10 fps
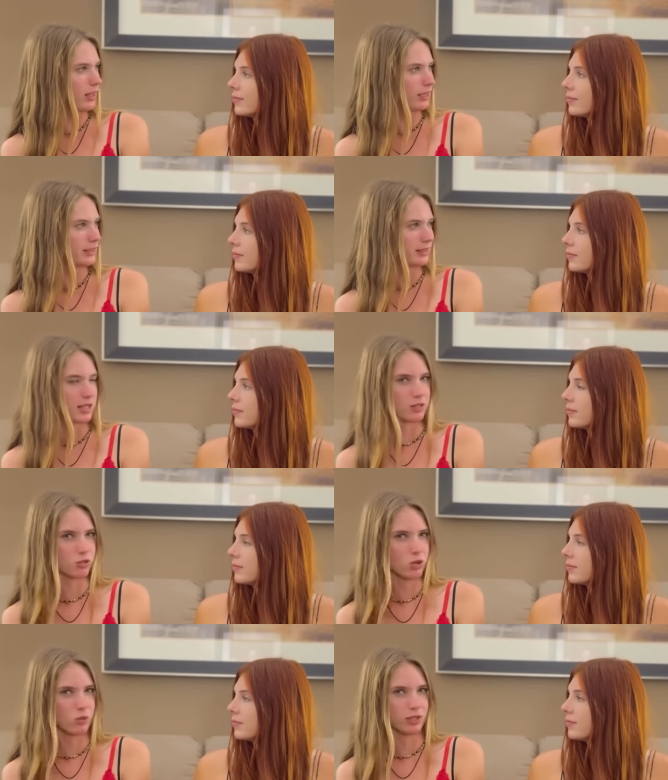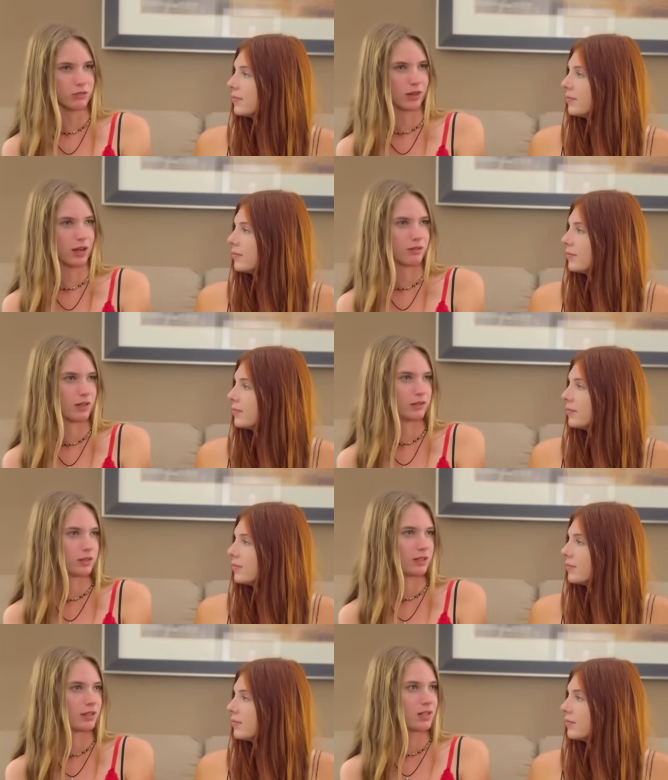Speaker 1: like that's so different. I've
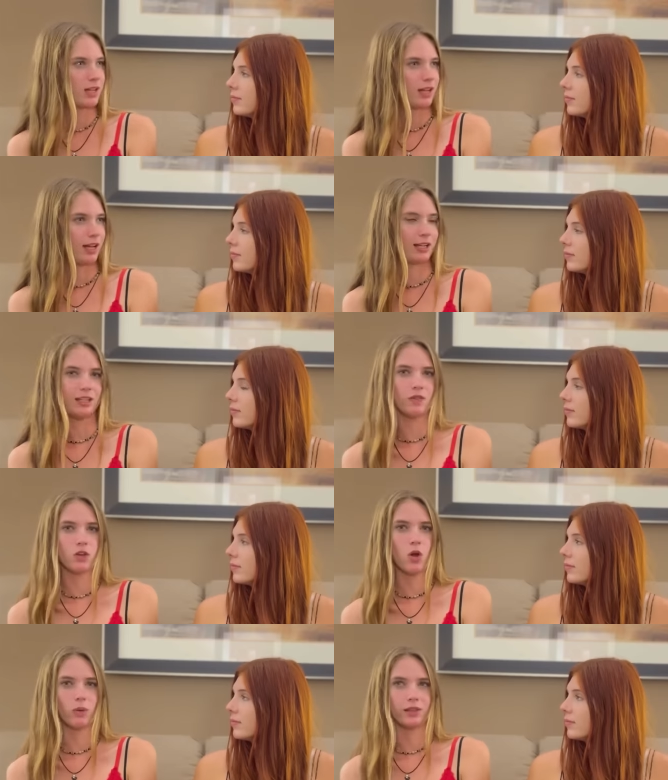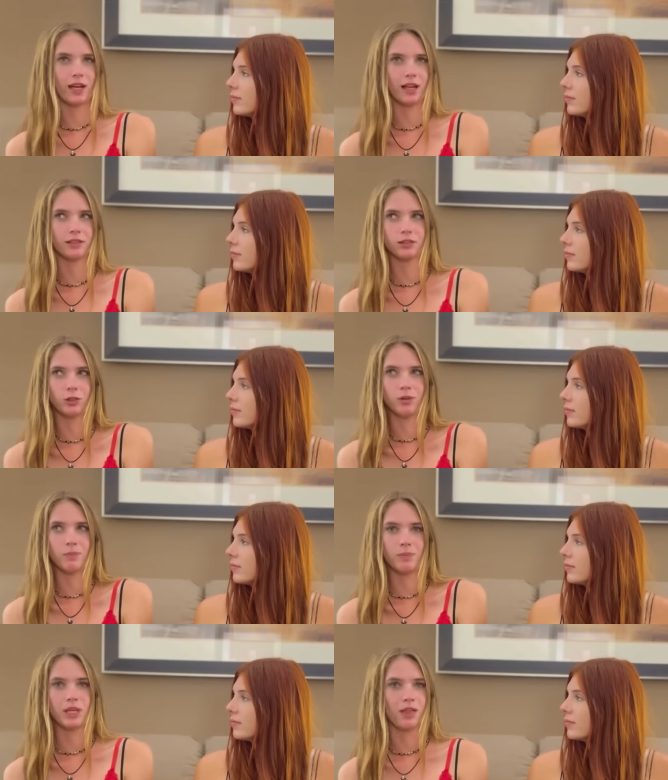never, I didn't even know that that could
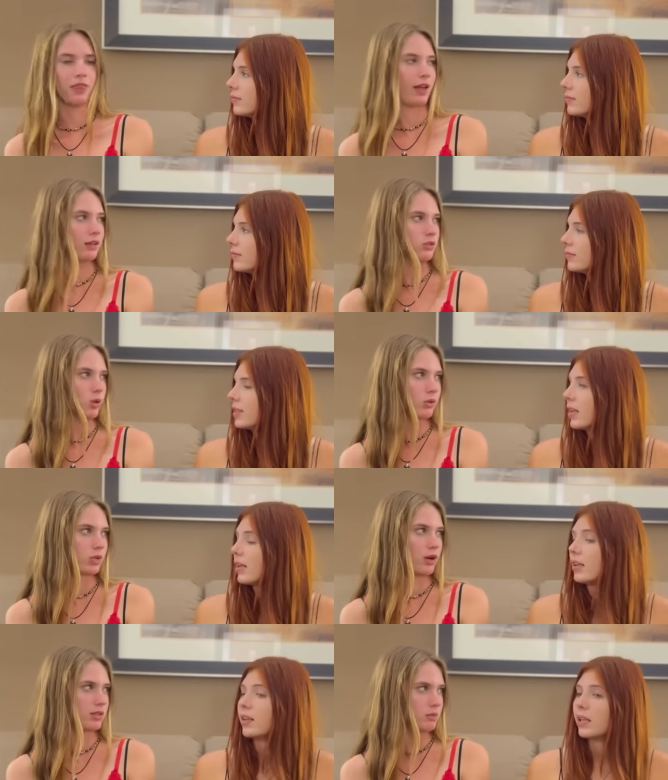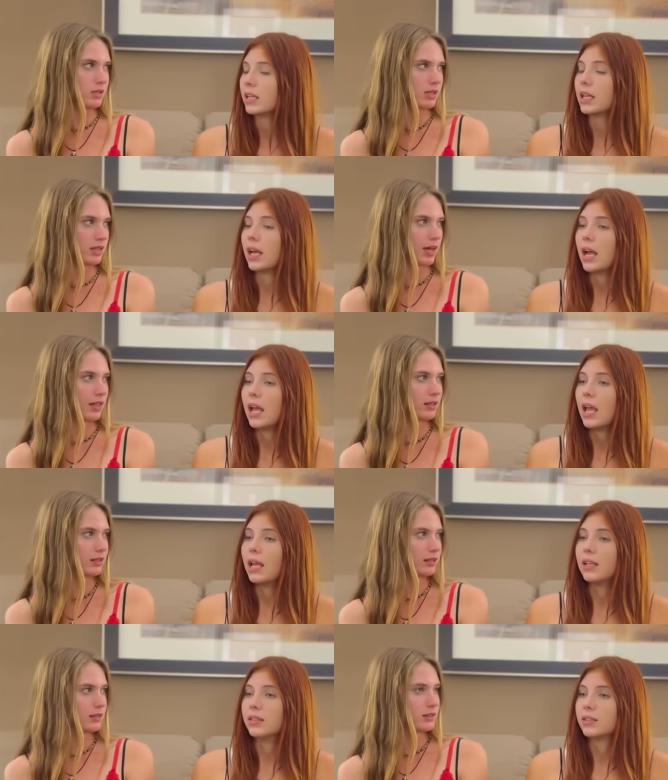be a thing. So it was awesome to see yeah, that.
Speaker 2: Yeah,
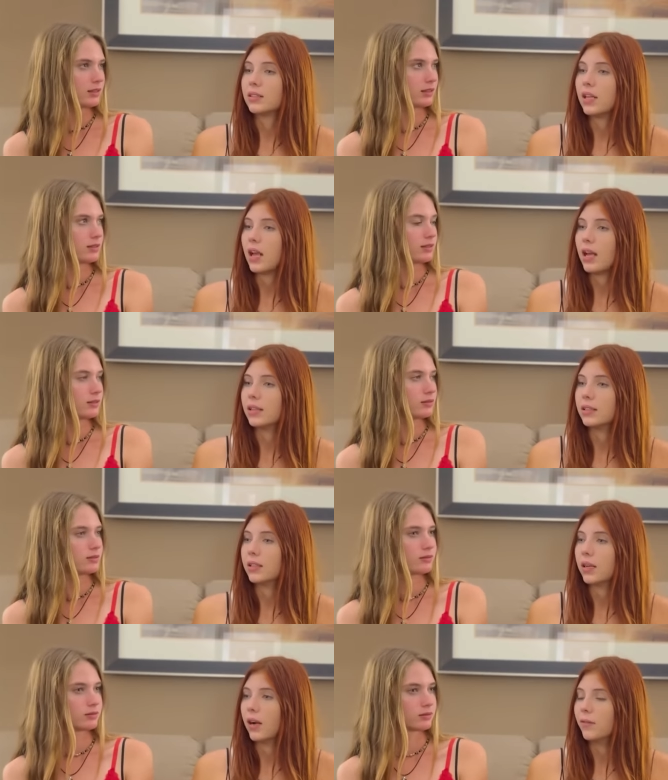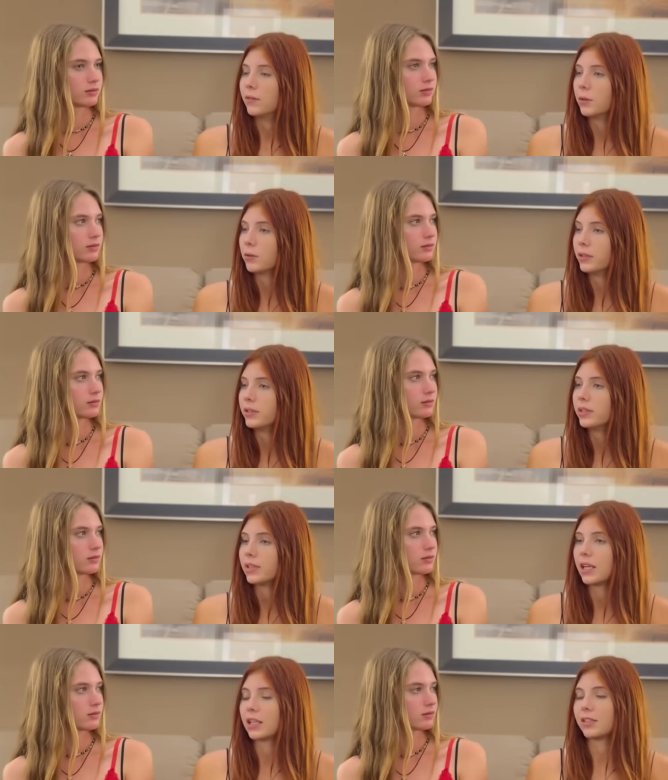and and of course
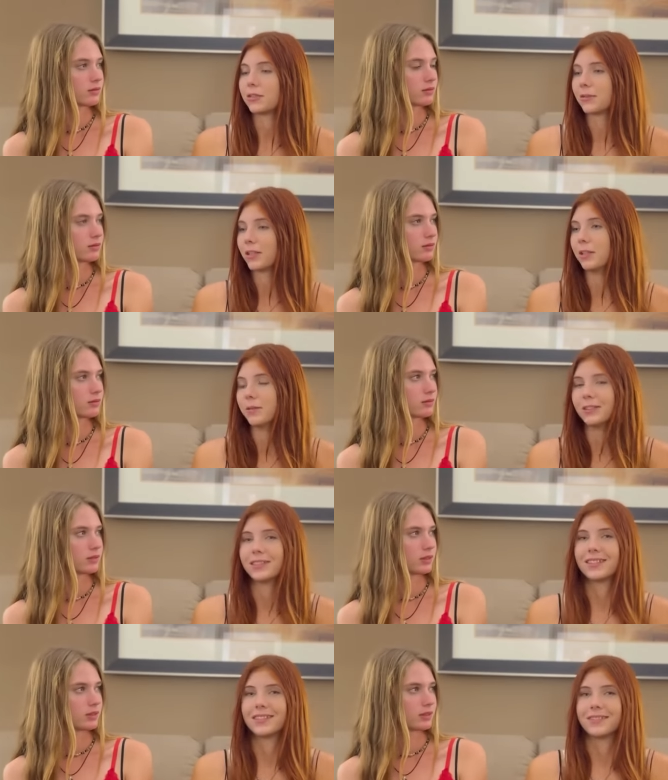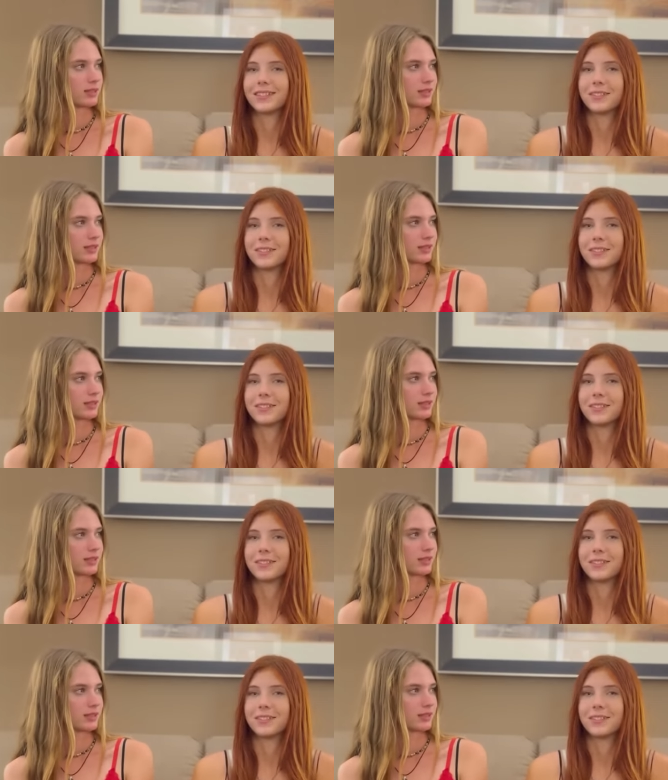getting to run it was it was